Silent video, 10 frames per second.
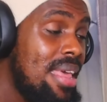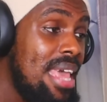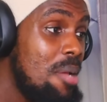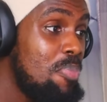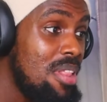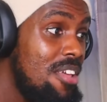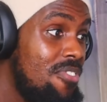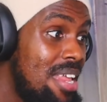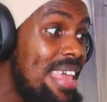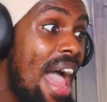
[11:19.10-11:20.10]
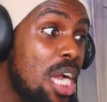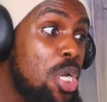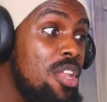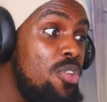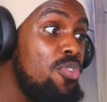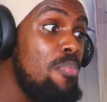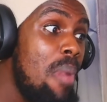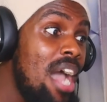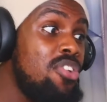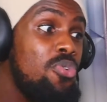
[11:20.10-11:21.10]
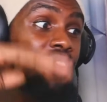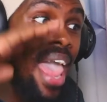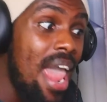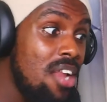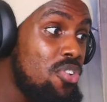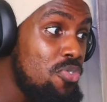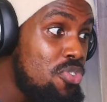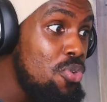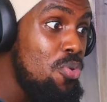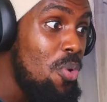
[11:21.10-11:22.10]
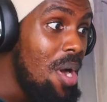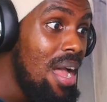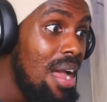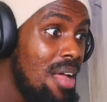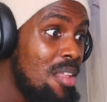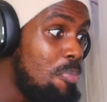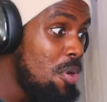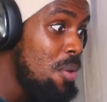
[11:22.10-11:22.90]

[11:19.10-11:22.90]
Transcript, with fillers: can't believe it. He actually used Maito's hand to do the Boogie